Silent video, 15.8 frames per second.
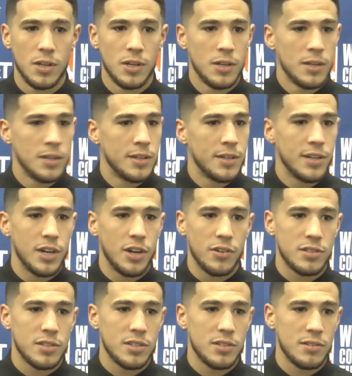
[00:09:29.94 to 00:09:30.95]
You know,
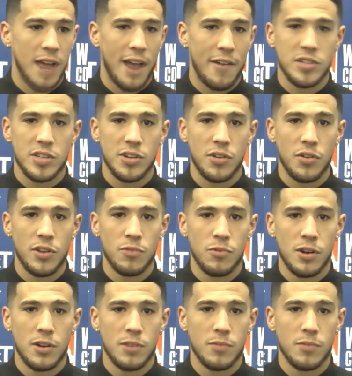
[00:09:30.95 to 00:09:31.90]
it's obviously only one.